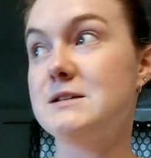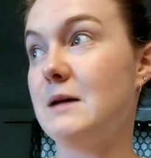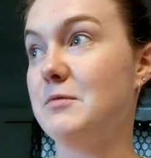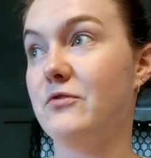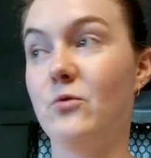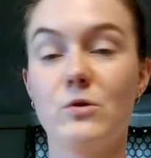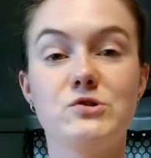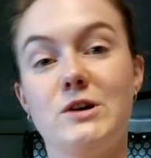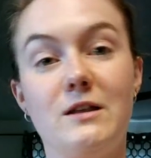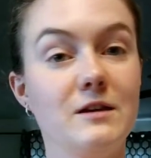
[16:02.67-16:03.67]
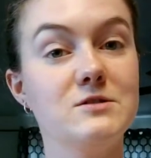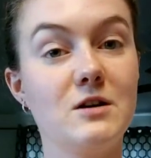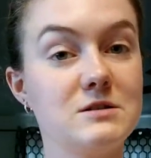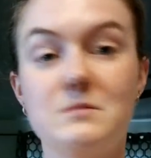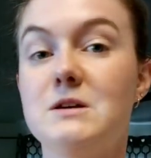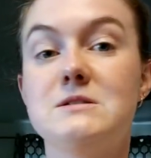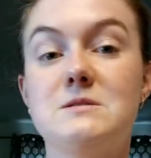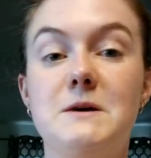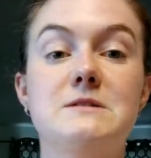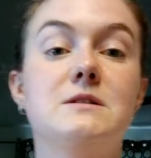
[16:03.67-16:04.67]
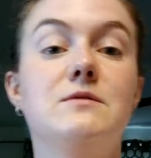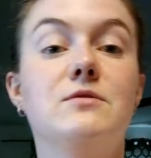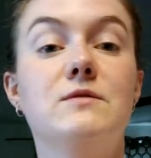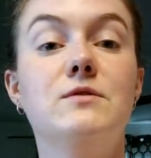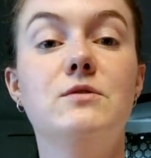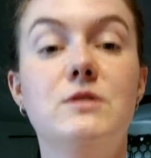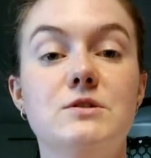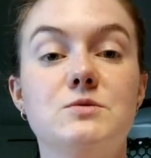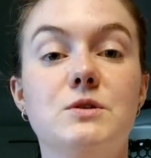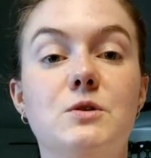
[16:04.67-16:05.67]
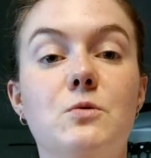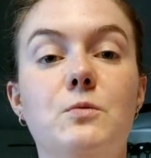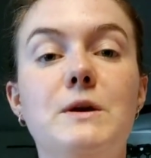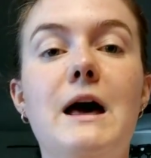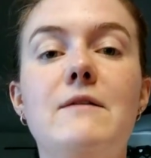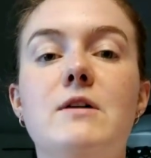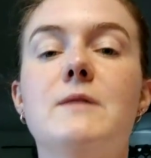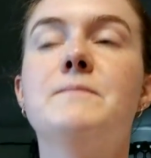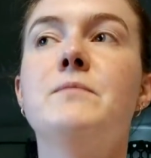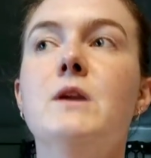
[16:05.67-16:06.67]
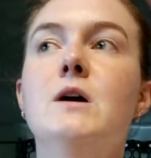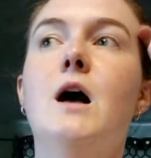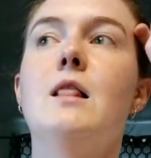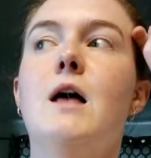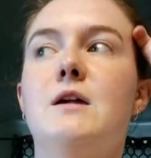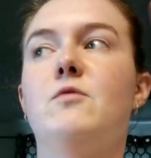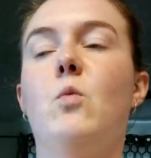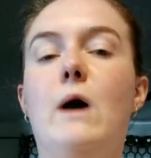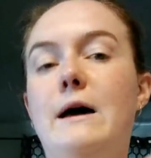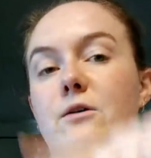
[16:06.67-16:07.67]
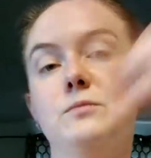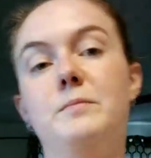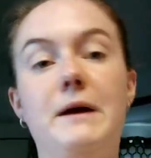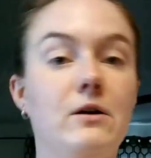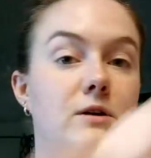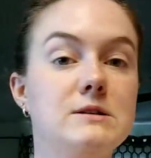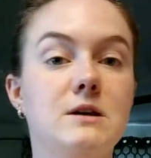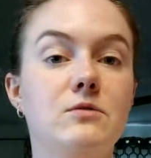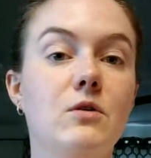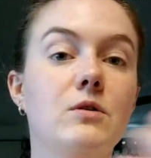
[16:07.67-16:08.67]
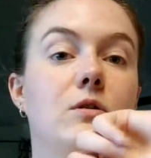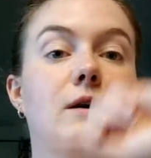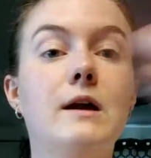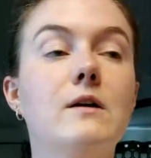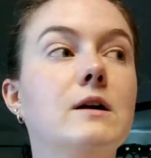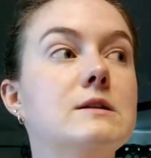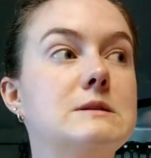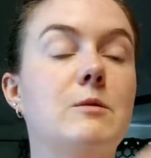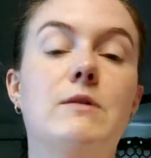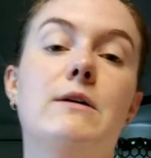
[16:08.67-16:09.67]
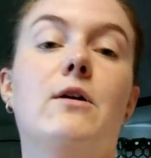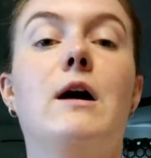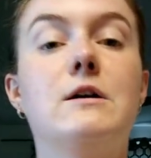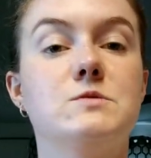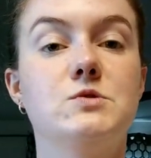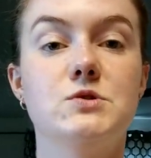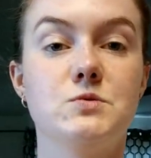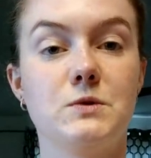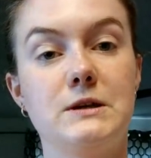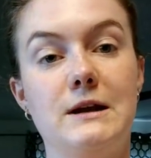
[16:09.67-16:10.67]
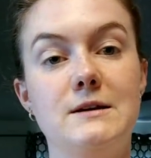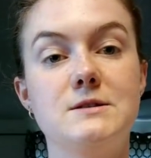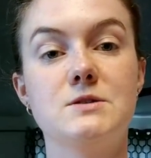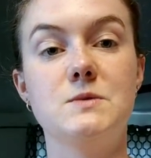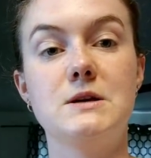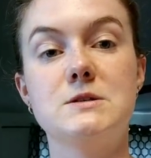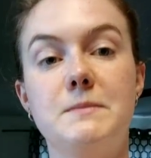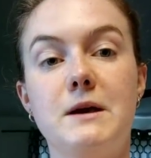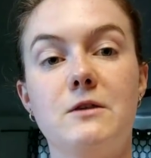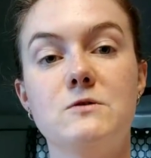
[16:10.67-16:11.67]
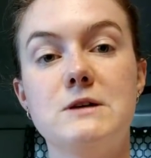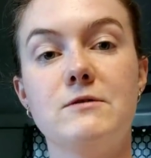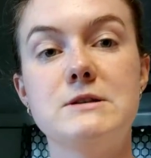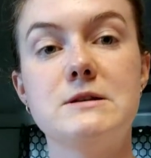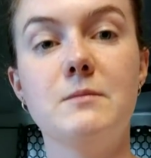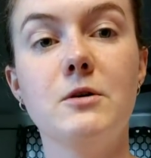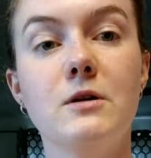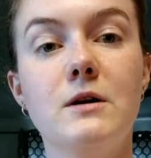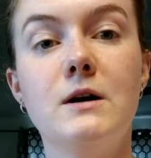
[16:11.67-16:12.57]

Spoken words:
type of foraging I think is awesome because it's basically free food and it's really cool. We have a lot of wild berries that grow in our area and some around our house, which is really nice because we get to pick those every summer.